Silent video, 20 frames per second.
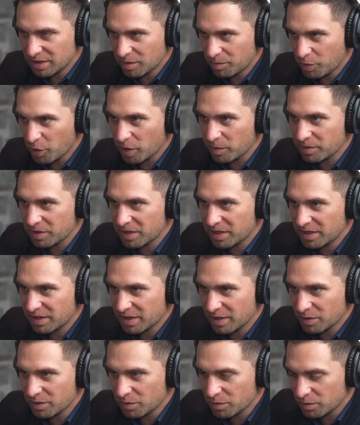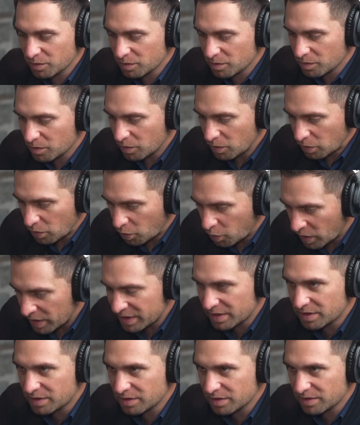appointment, and then what
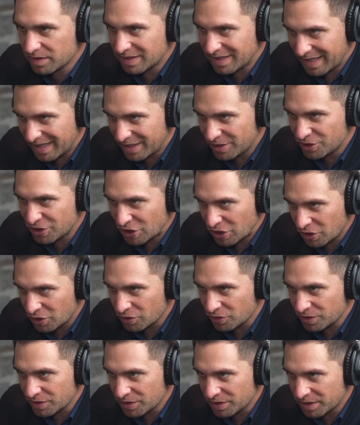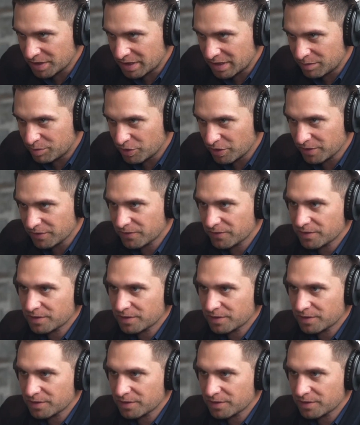did the agent learn in the debrief?